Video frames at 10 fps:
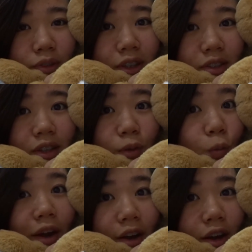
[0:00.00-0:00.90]
Cause like,
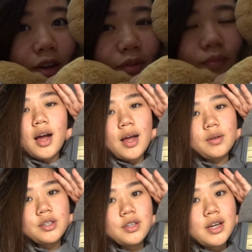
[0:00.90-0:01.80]
why not? I
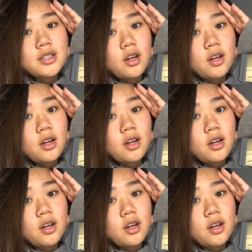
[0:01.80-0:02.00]
will see you guys